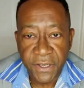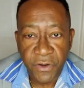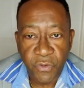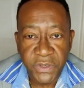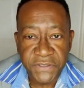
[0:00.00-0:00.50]

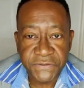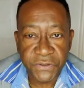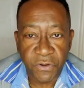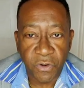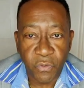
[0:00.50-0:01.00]
we
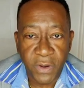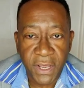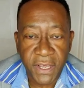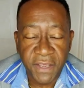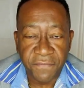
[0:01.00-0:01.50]
saw where
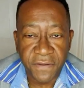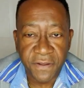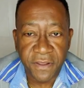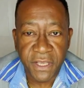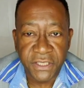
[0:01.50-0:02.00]
even
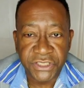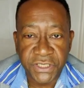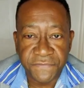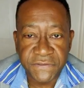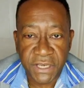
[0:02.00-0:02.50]
the
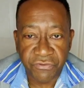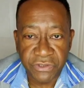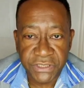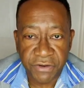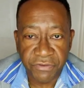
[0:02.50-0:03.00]
Chief
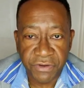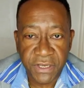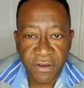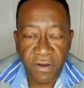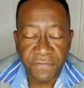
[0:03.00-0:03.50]
Secretary
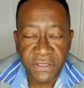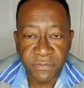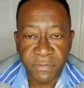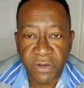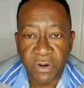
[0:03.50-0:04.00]
of the
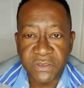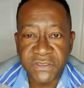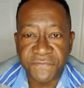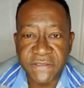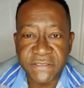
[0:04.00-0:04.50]
Tobago House of
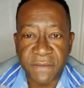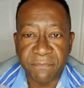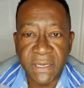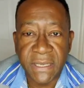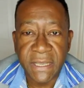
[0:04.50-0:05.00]

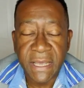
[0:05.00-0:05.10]
Assembly